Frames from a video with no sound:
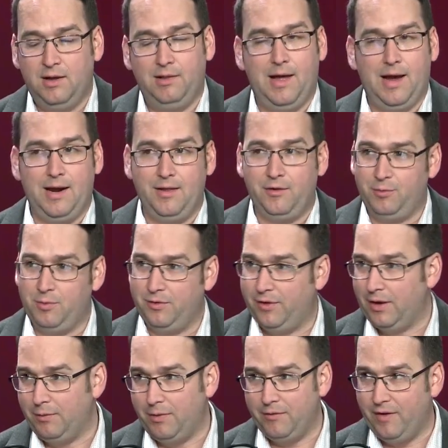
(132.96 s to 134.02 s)
A lot of this was
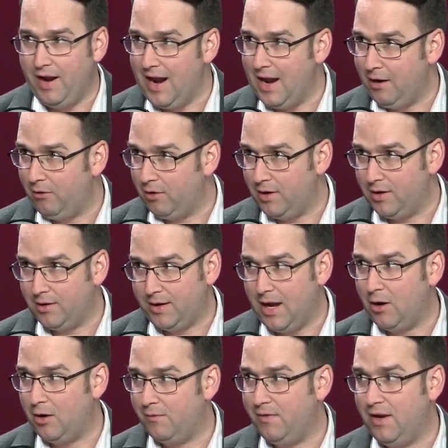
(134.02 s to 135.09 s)
like the Viagra
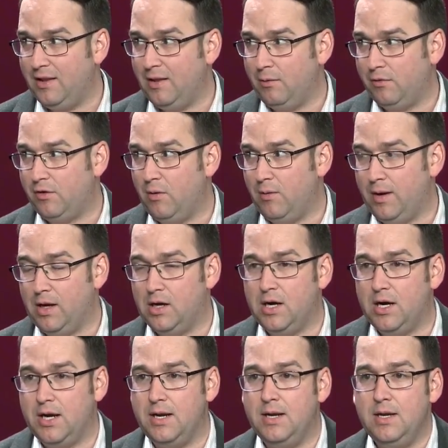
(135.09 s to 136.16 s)
counterfeiting that was going
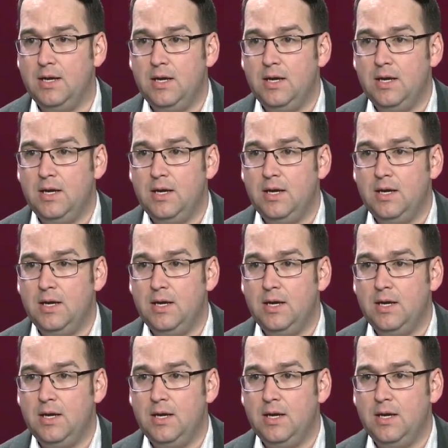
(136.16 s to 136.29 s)
on.